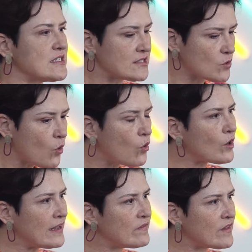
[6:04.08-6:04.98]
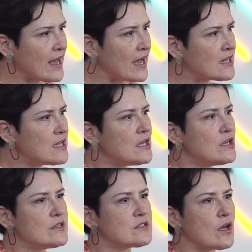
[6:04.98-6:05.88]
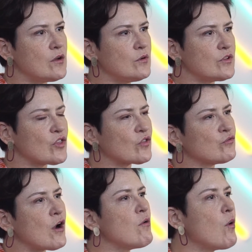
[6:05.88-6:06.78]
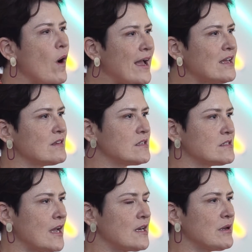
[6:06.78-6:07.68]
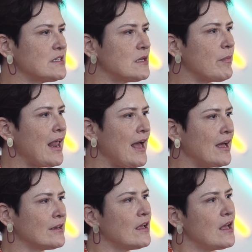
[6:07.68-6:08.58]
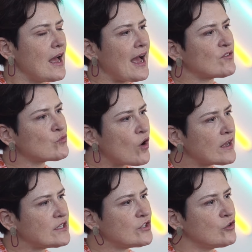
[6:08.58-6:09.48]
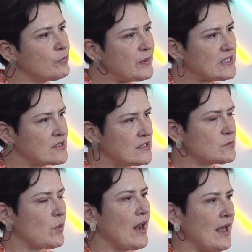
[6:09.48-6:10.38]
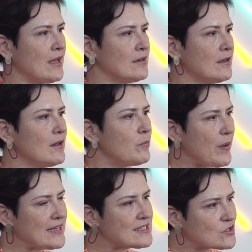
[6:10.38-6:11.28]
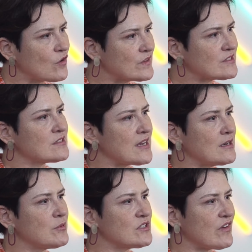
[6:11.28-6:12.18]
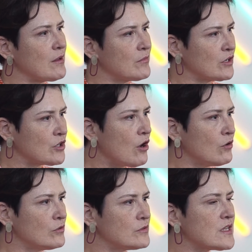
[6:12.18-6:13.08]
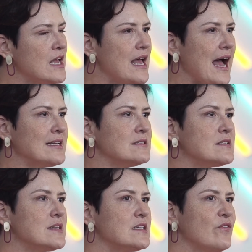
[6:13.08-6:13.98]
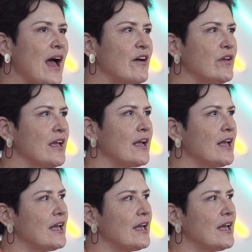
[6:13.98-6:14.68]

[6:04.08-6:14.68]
it's all in there. So throw away the sustainability plan and write your business plan based on the Sustainable Development Goals. And instead of having